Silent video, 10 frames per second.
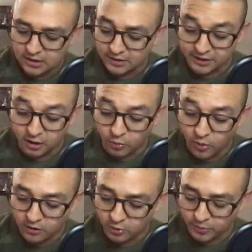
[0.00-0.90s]
like our
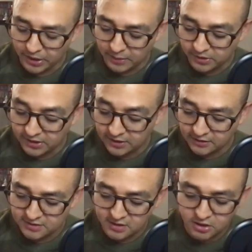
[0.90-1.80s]
water pipe leaking
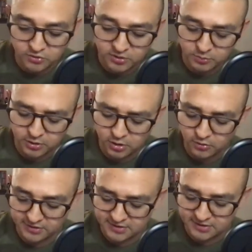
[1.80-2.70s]
into the unit
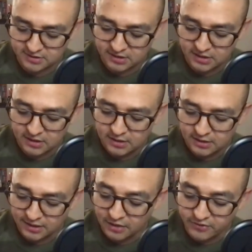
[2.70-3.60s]
below us,
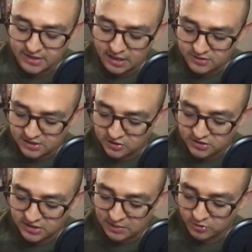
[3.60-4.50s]
and how the
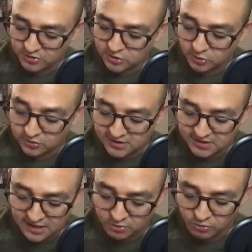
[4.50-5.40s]
downstairs neighbors told us
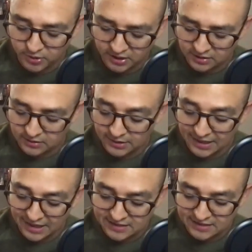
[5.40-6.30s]
they had repeatedly
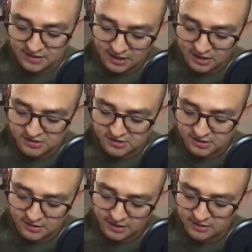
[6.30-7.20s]
asked the agent's
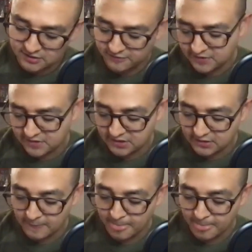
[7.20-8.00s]
client to fix it,